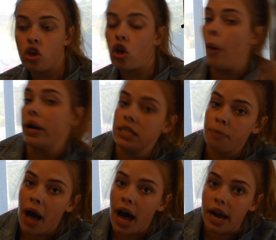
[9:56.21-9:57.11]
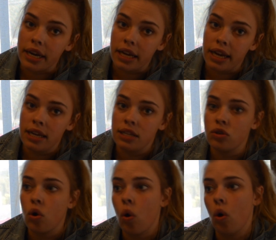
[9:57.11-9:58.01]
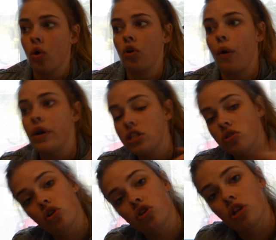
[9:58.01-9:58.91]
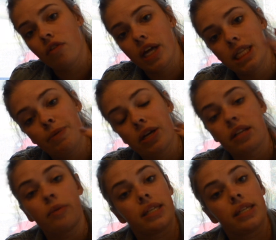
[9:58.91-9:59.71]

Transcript: going to parties or going to social events because I was